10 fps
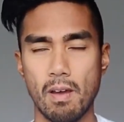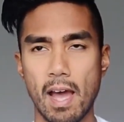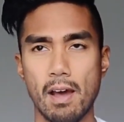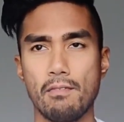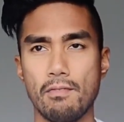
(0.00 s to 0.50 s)

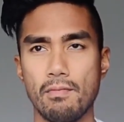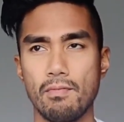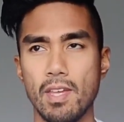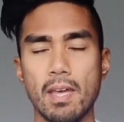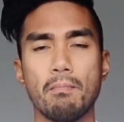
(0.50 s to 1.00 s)
have
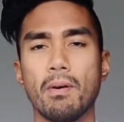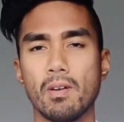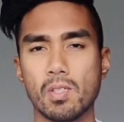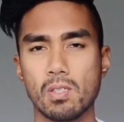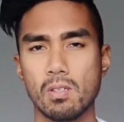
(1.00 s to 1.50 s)
the
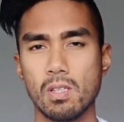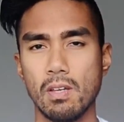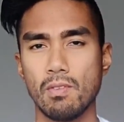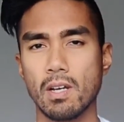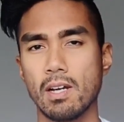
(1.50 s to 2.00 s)
impulse to
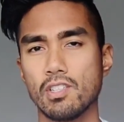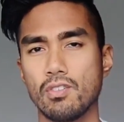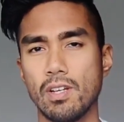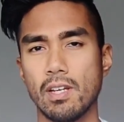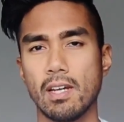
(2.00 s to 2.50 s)
leave the
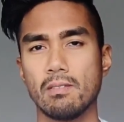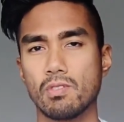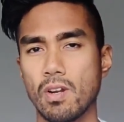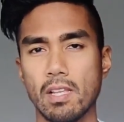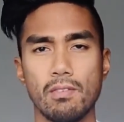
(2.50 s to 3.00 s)
country and
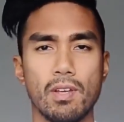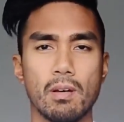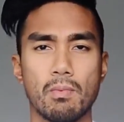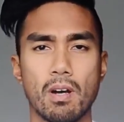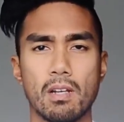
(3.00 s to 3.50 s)
try
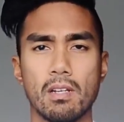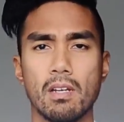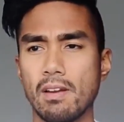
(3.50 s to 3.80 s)
living abroad.